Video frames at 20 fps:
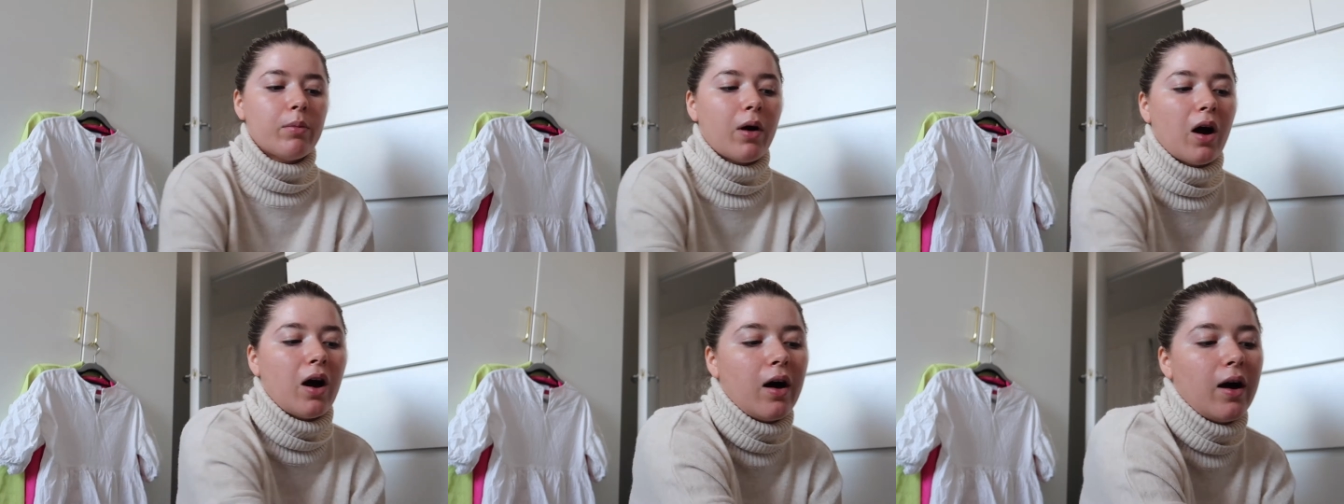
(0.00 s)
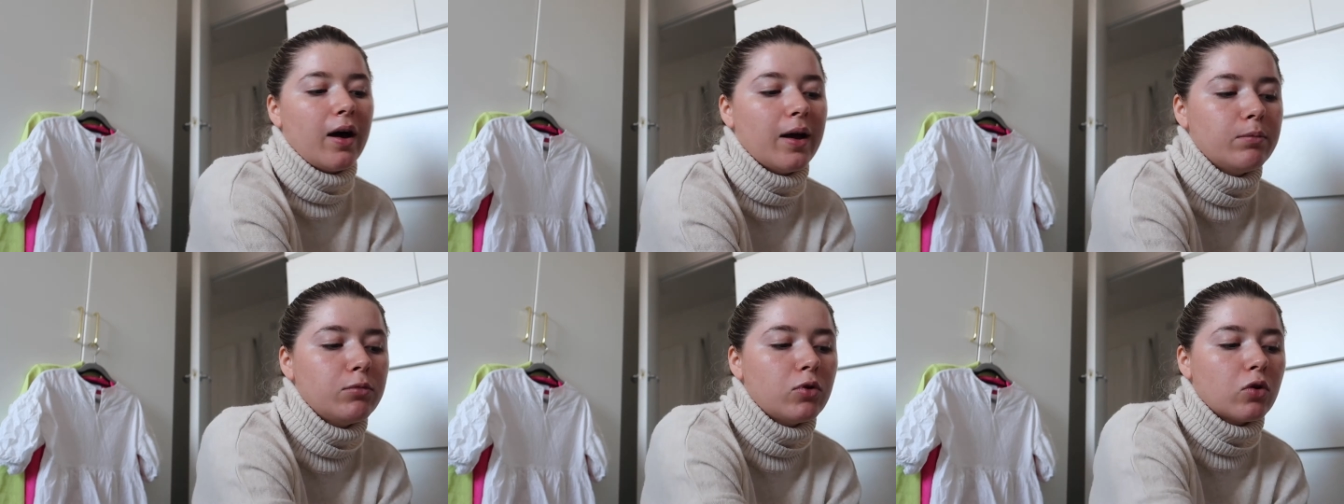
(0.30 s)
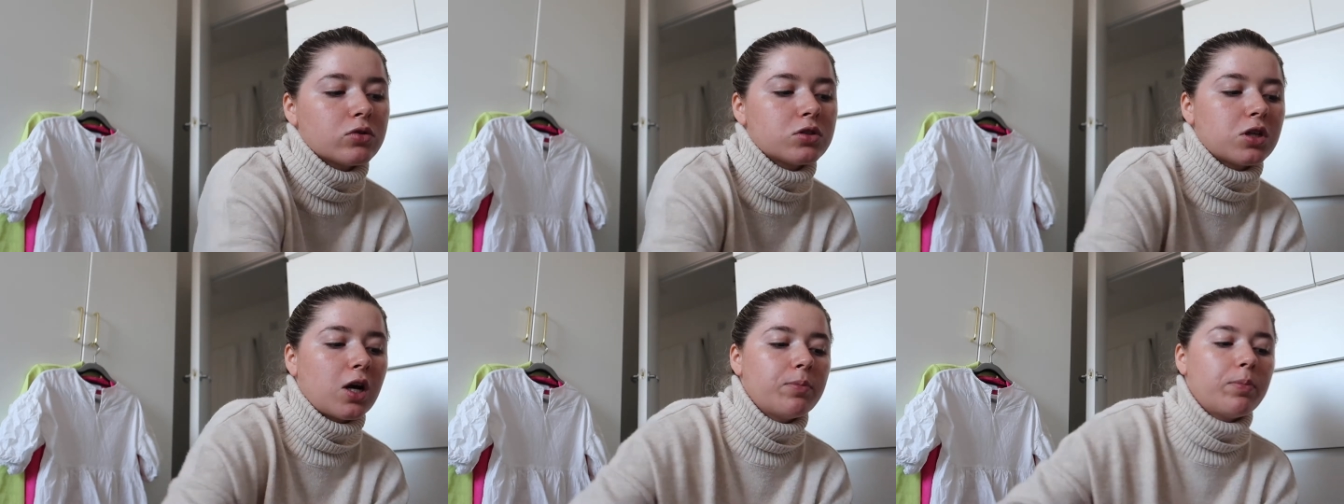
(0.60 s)
I'm
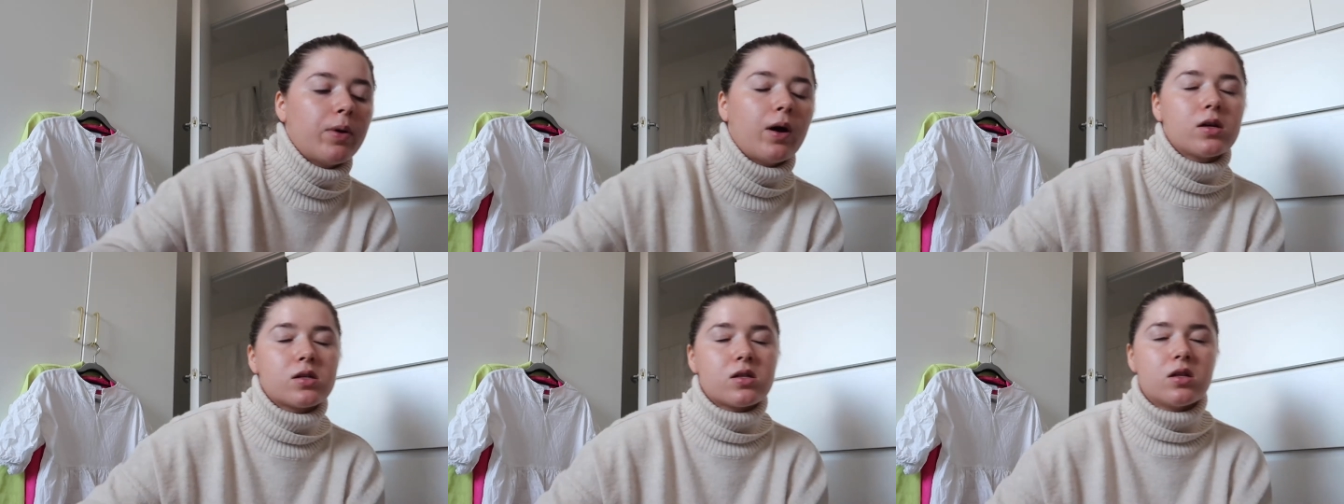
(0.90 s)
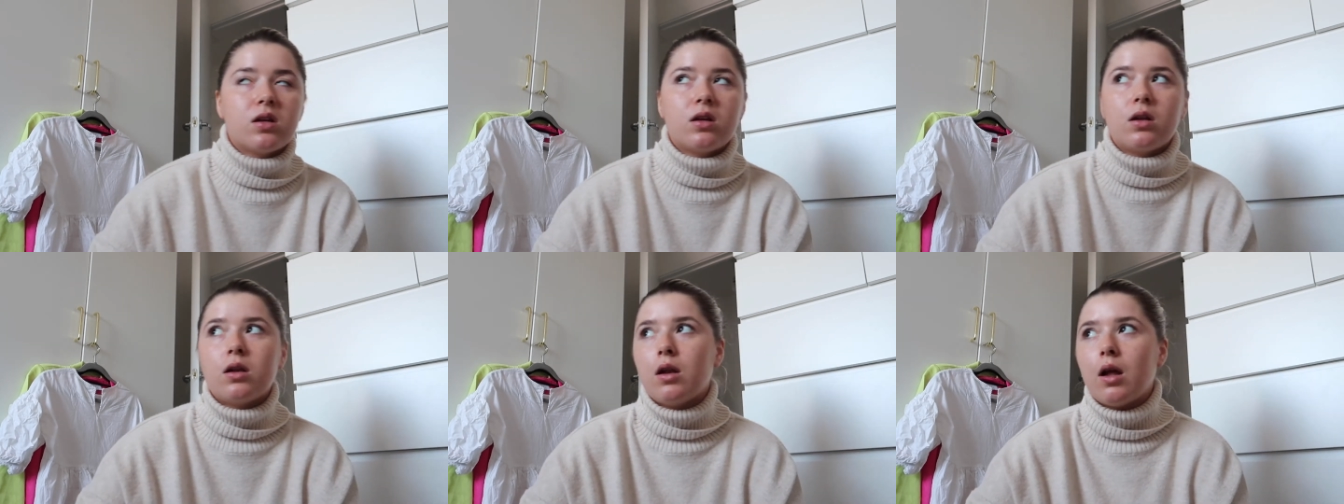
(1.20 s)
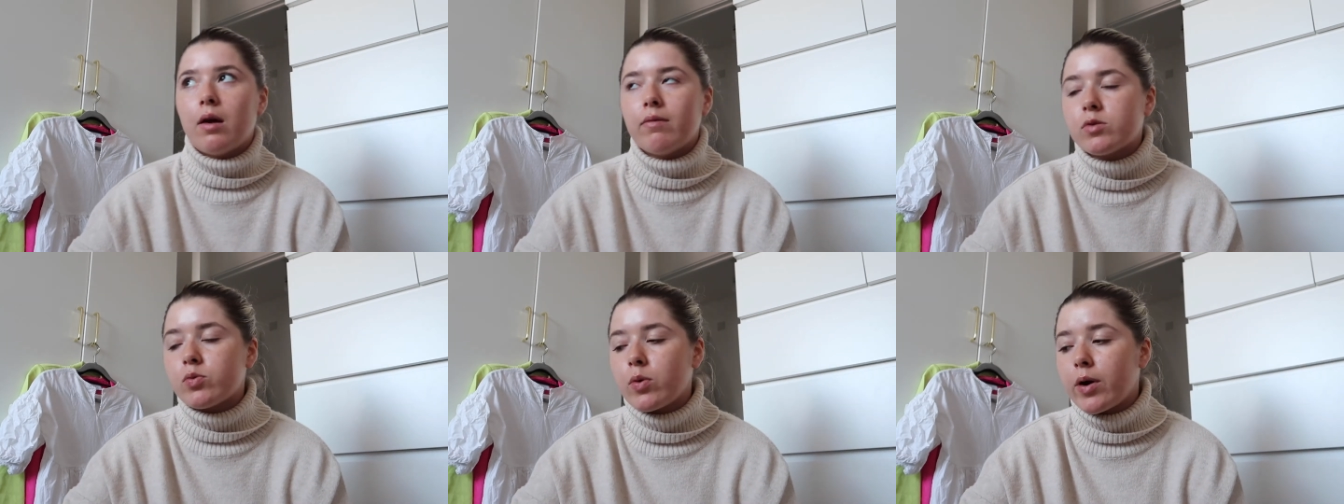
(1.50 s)
not the type of person that
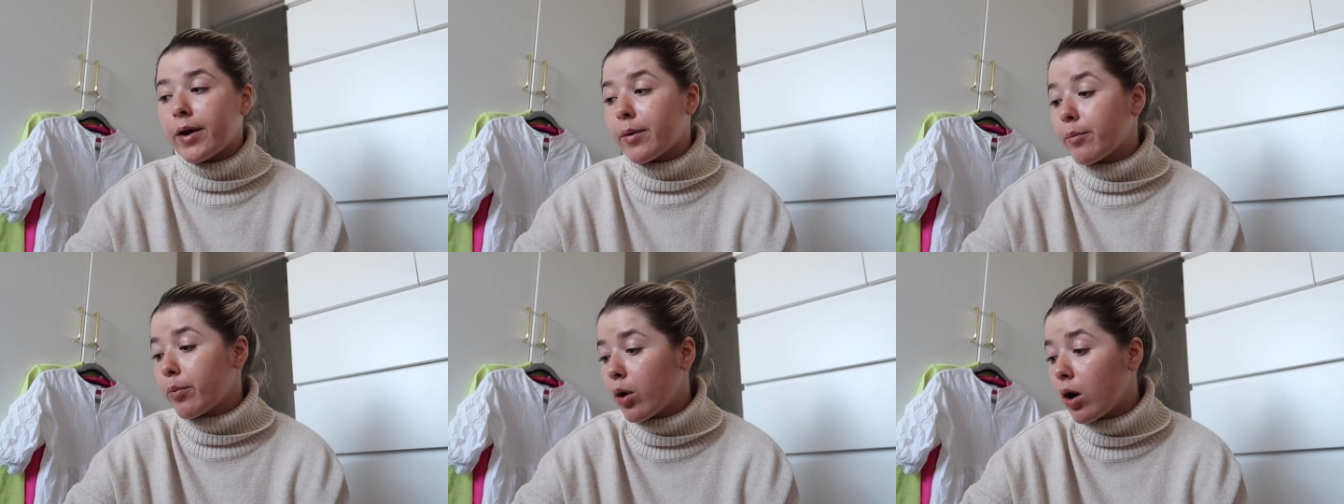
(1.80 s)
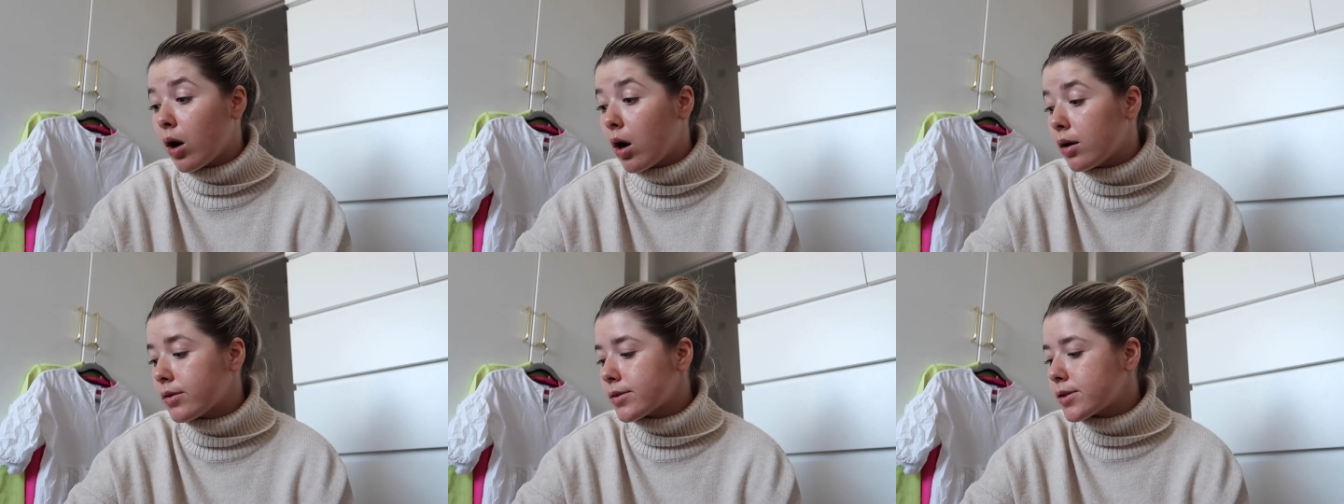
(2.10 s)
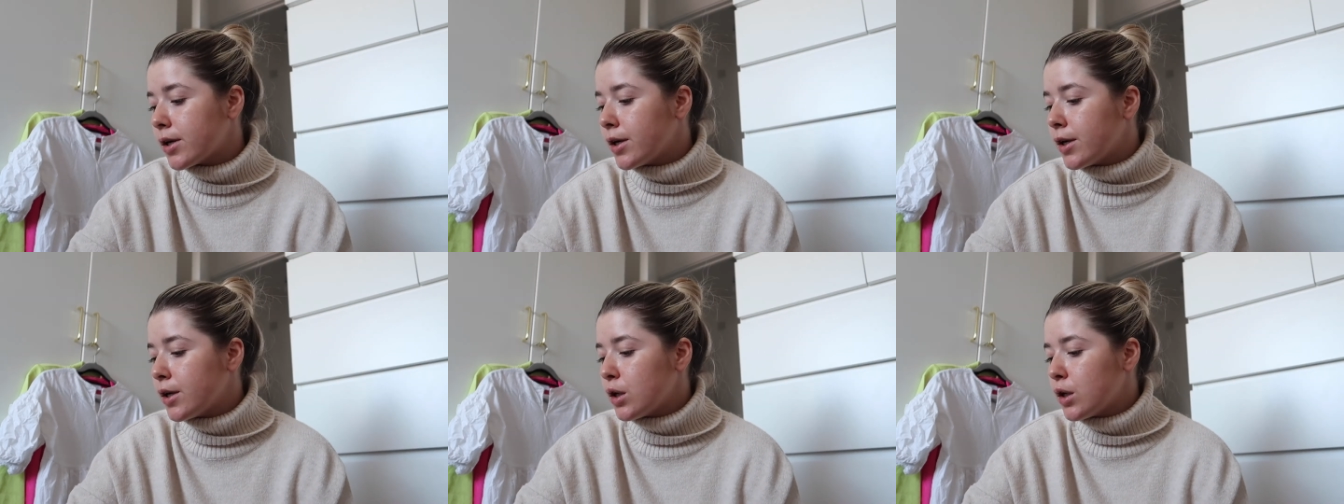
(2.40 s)
loves wearing bras,